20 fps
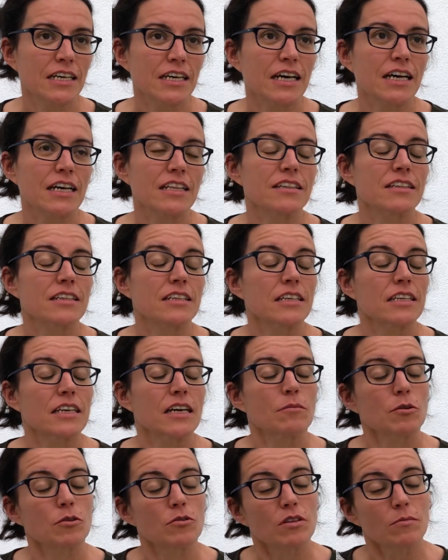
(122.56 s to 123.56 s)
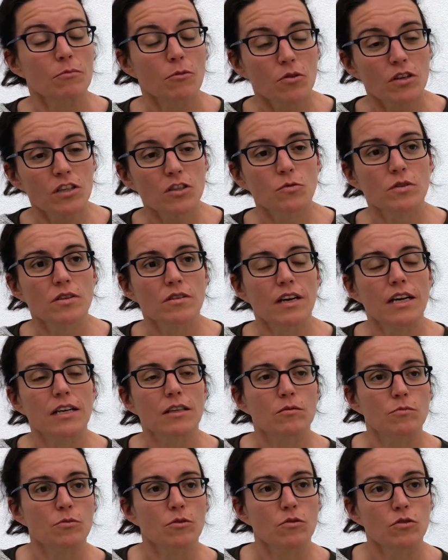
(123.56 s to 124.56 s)
And about the models we try
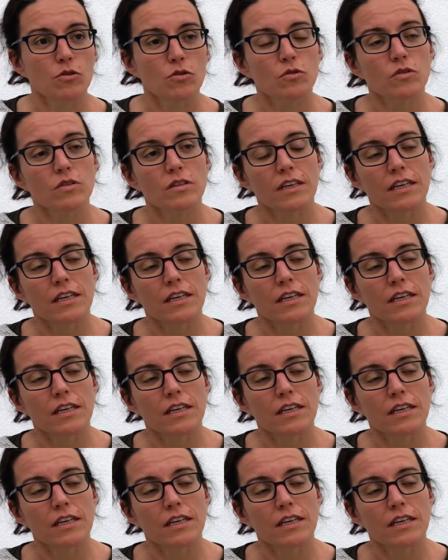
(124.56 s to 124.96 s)
to produce,